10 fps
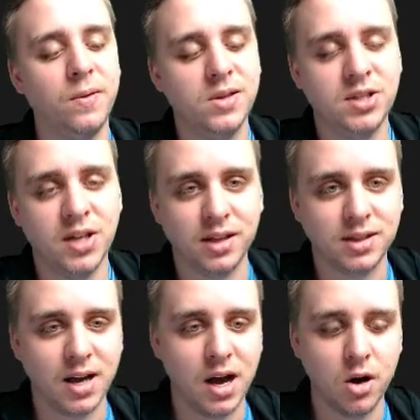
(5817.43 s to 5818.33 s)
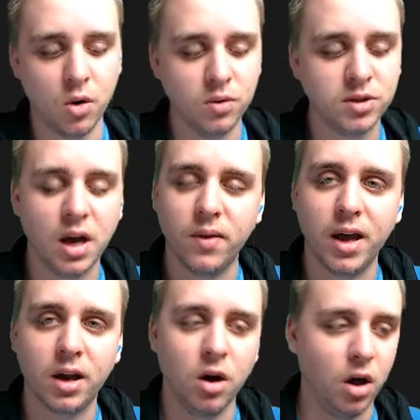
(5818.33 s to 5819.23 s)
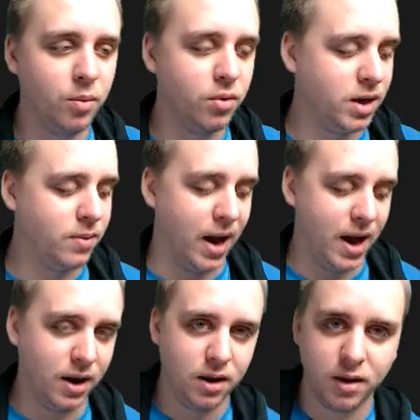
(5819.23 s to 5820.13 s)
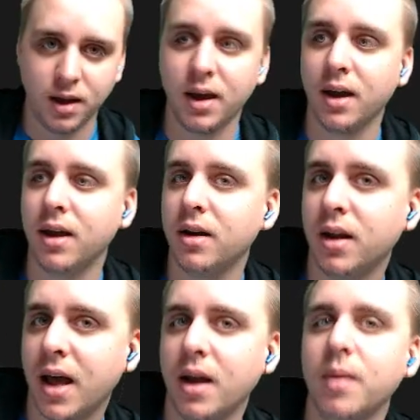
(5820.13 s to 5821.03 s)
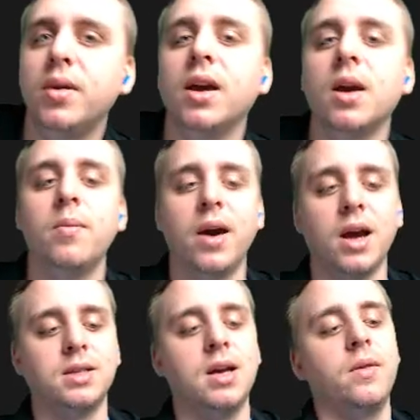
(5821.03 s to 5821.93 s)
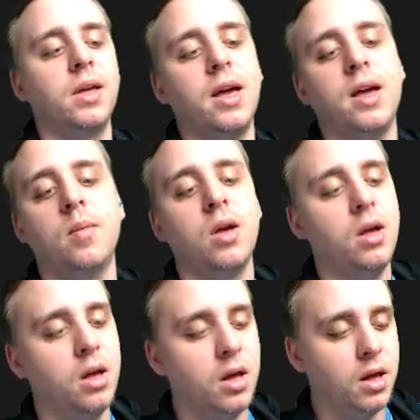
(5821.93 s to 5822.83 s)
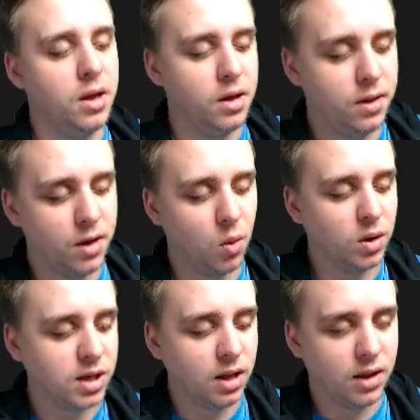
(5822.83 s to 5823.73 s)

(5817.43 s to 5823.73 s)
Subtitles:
think the Saints got hosed on that call pretty bad, and it had a big impact on the game. There was a